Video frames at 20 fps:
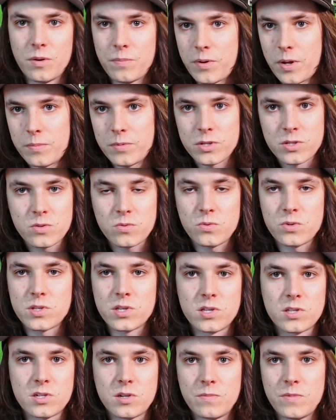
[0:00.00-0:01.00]
a public school
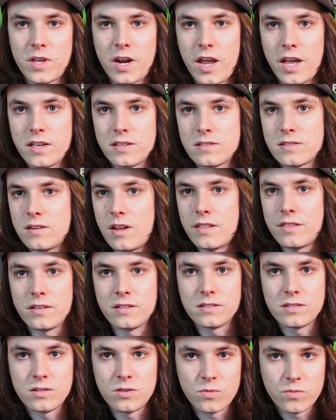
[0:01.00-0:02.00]
system that has
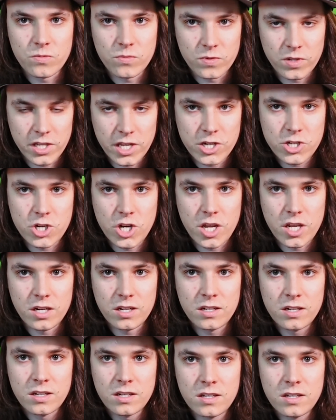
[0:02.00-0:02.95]
nothing to do with religion,